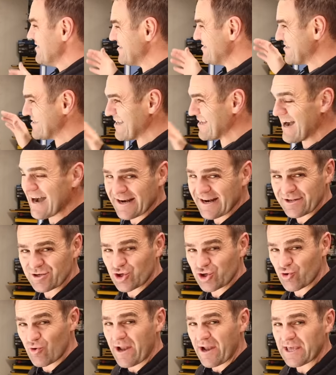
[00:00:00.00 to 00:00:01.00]

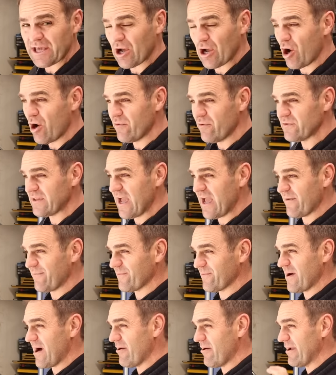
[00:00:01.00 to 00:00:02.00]
started cranking over the
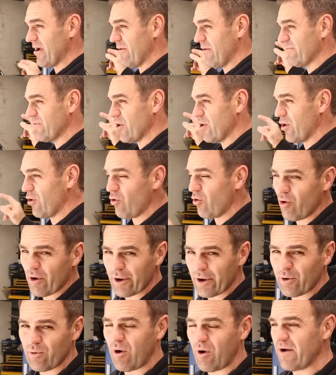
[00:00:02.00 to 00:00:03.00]
Alfarrari. I've got
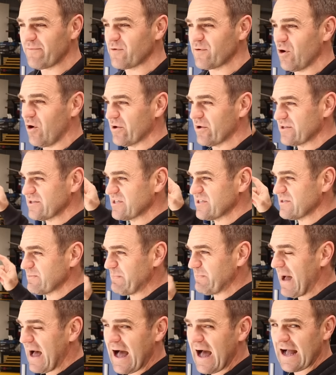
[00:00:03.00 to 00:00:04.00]
oil, I've got
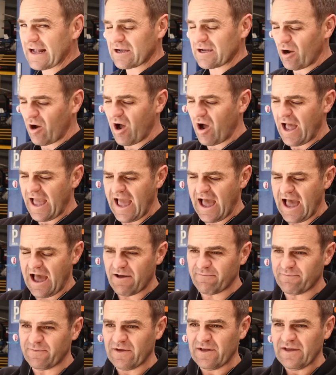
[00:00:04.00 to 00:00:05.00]
spark, I
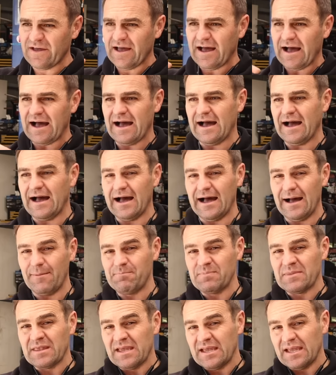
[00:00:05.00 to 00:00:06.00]
have
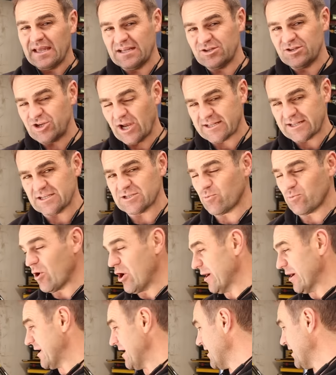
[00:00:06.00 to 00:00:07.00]
injectors
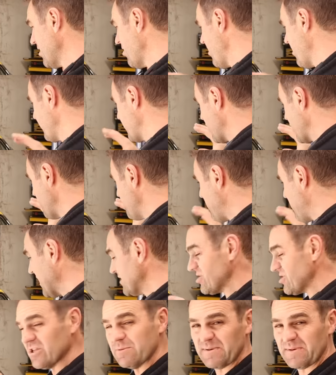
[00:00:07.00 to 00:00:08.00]
working, I've got a
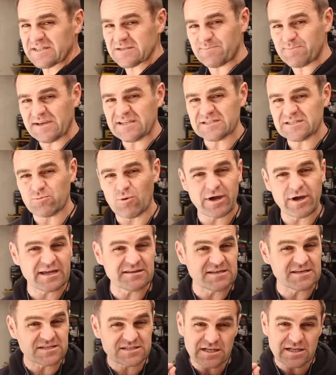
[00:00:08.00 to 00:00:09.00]
bunch of the bits and pieces
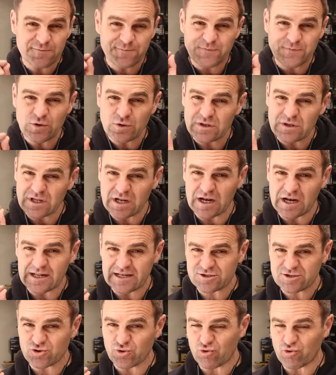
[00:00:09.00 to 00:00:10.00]
working. There's still a few little
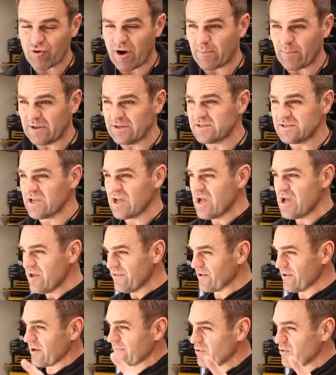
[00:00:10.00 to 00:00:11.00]
electrical gremlins
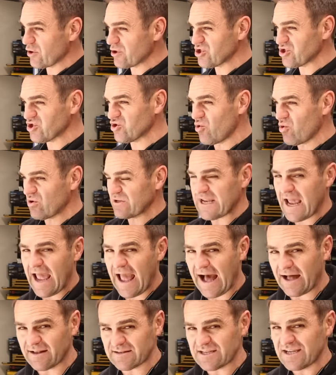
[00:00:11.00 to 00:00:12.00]
that I've got to sort
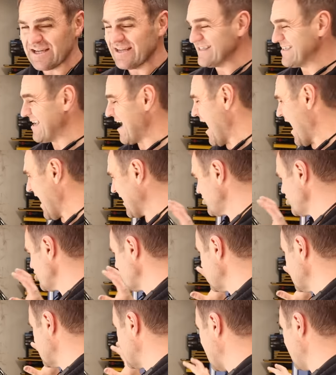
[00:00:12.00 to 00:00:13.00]
out to
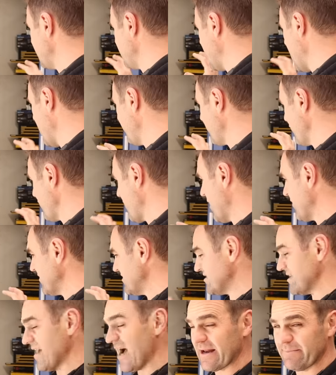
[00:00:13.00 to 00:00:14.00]
actually get the Alfarrari
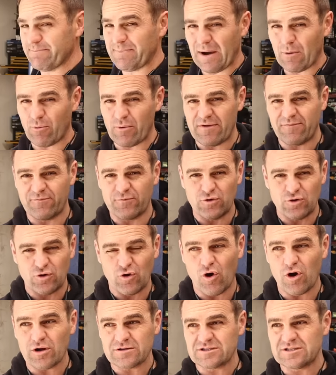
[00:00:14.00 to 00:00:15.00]
started. But we've
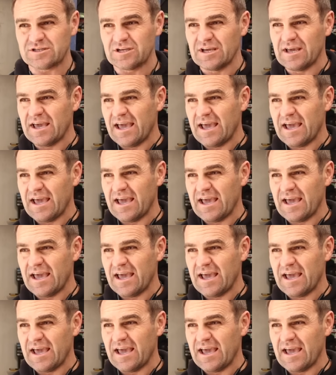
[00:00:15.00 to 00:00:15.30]
got,